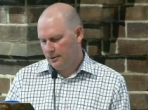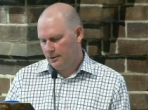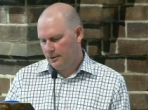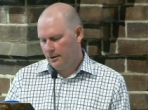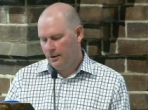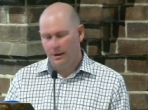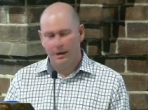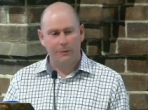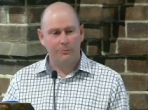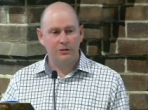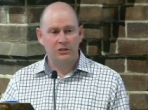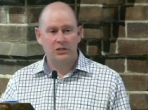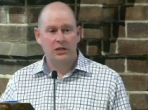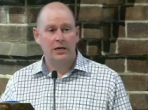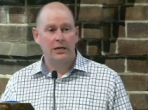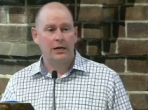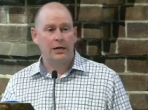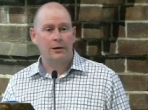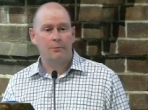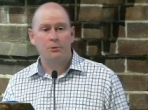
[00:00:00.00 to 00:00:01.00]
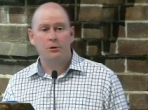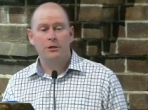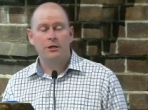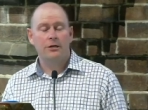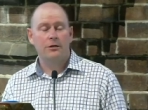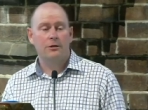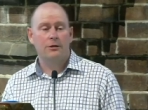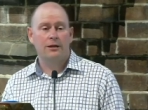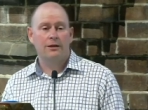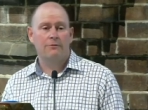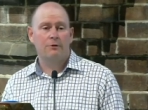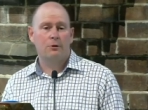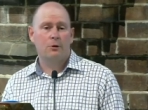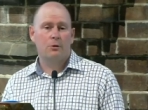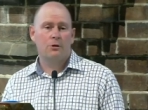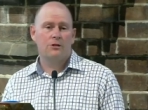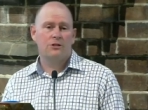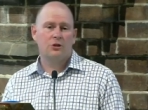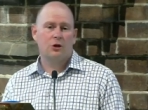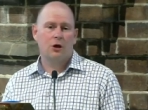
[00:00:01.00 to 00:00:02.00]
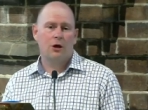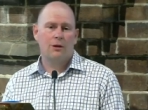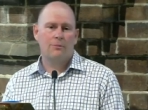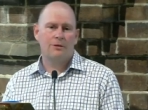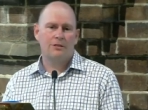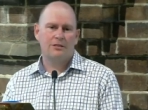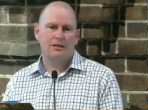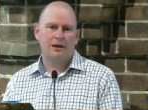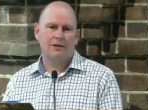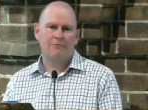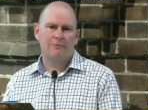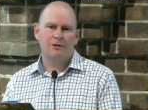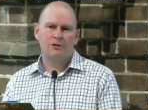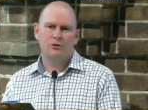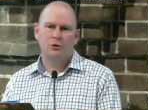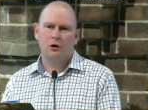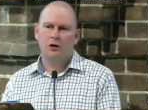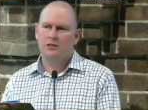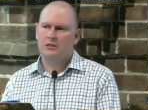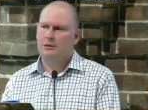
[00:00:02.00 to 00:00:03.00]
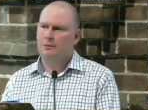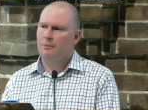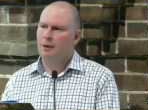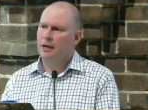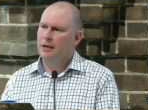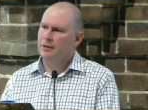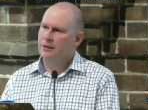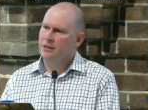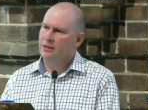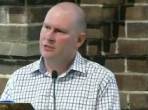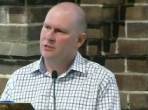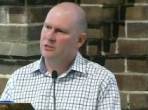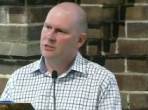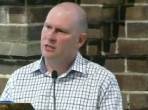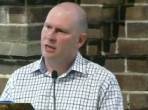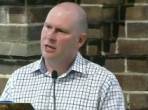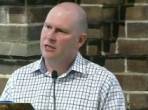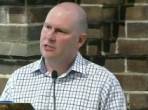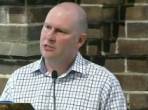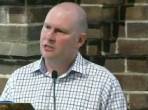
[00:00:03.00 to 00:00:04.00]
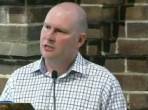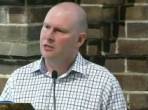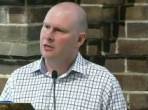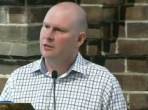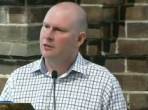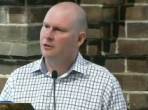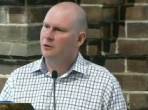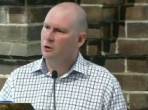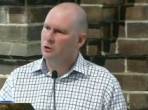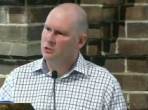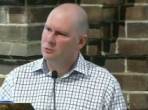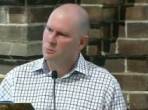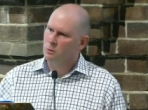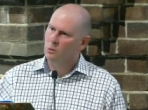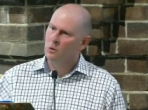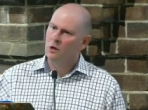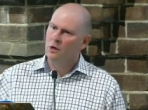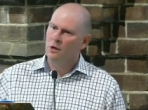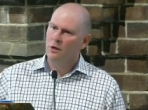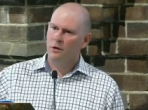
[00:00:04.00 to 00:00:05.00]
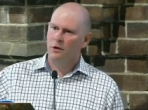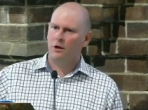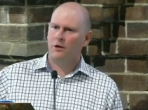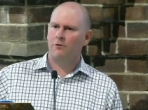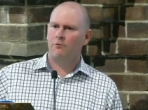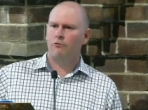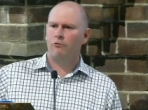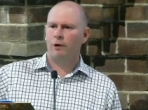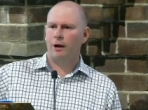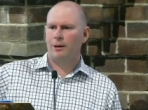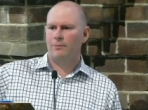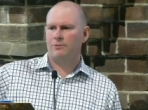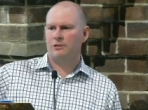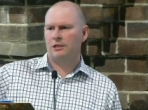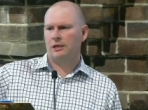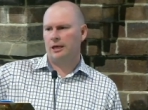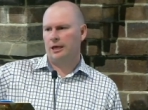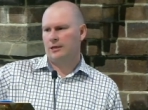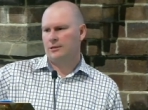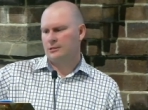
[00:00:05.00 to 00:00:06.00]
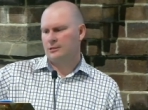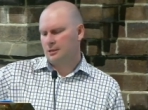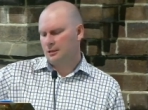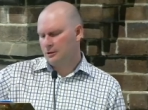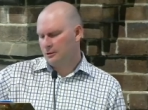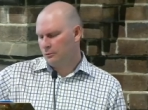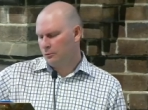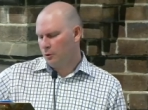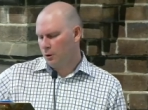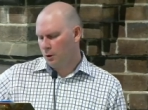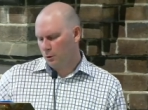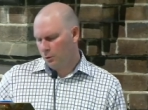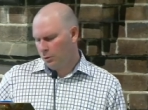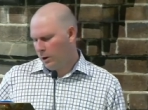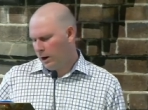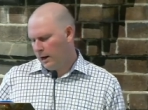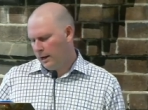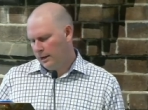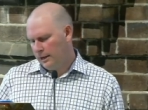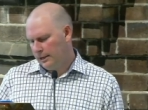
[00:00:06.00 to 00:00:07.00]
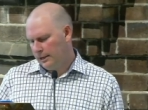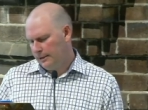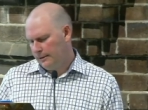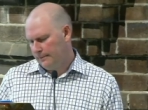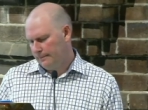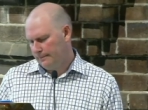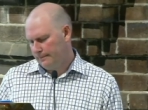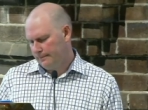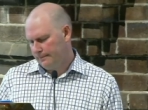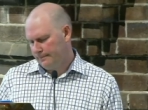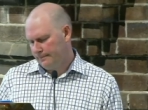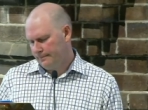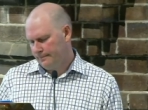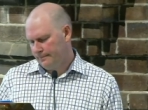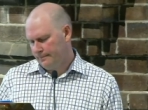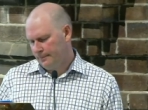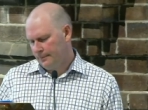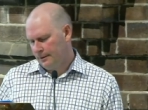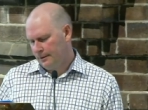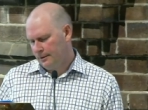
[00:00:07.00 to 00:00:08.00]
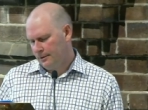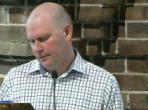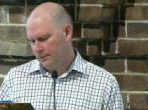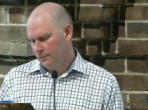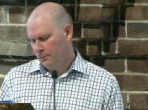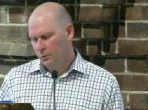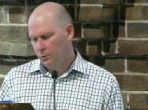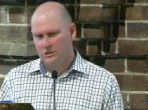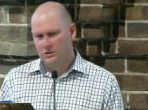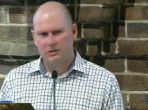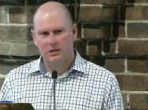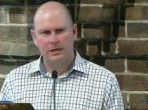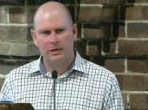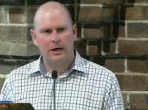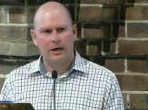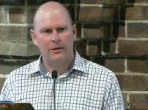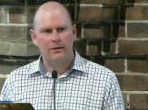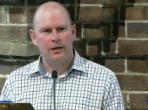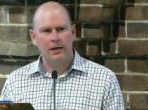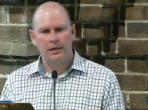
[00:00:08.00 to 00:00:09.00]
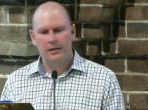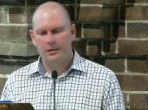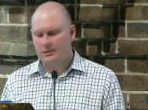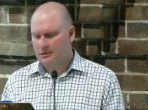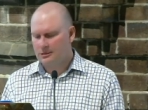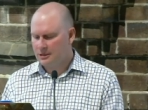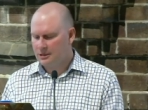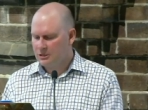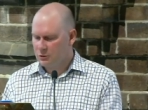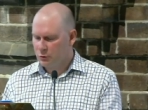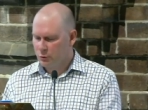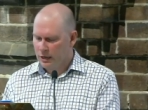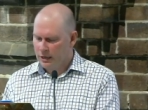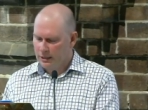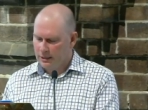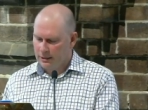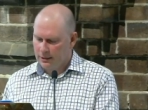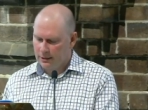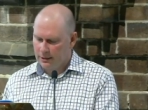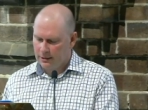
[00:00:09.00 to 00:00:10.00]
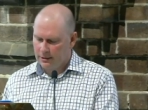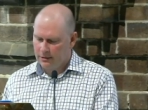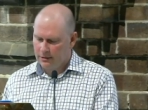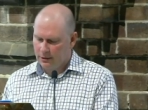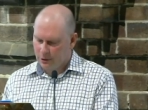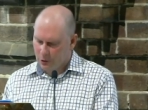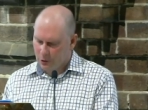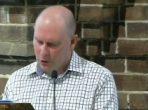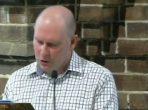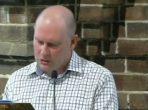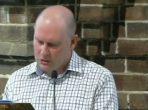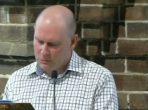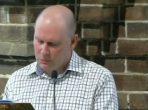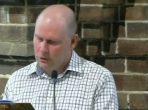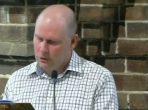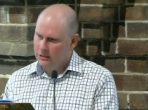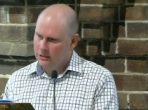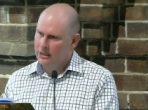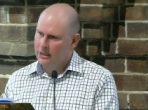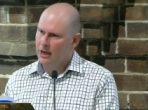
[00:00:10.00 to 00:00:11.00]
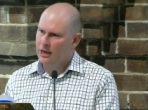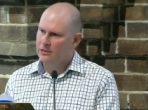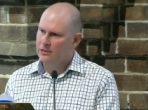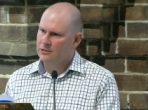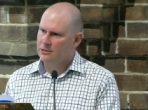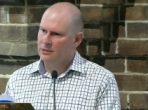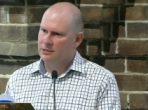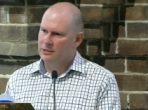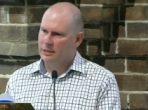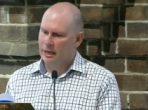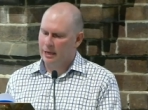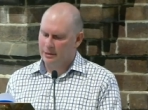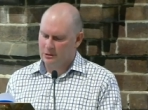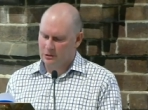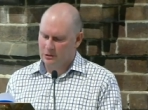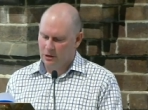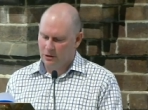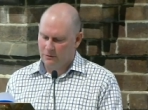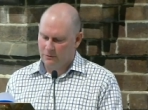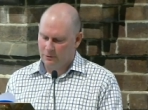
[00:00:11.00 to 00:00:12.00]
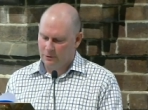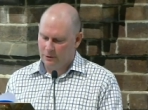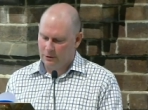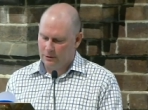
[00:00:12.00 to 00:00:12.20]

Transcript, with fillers: And we see it at a political level all the time as government tries to make legislation and the gospel kind of rubs against it the wrong way. We see our leaders discrediting the gospel and casting doubts over it,